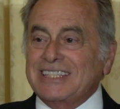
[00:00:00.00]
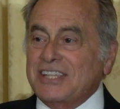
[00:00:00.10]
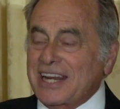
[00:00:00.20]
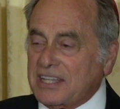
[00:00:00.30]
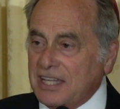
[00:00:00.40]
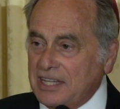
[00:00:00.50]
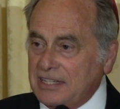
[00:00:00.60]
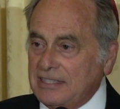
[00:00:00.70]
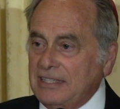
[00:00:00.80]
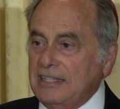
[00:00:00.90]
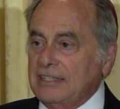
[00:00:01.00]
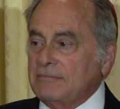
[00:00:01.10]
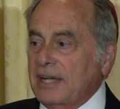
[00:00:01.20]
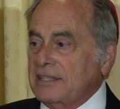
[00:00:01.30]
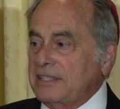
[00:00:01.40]
dedicated
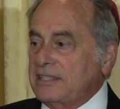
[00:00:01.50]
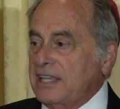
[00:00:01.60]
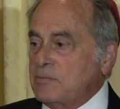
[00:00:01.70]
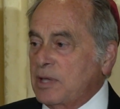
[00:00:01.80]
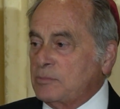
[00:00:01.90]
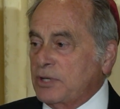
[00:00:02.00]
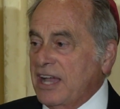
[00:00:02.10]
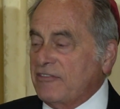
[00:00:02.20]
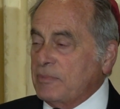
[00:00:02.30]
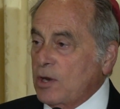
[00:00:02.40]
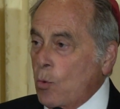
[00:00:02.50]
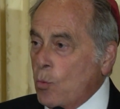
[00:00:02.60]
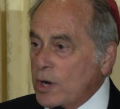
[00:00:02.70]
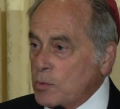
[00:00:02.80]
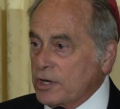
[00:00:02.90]
by Linda and Ben Brafman.
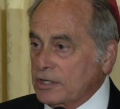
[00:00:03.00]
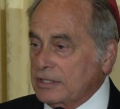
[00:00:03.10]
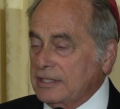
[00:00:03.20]
One word.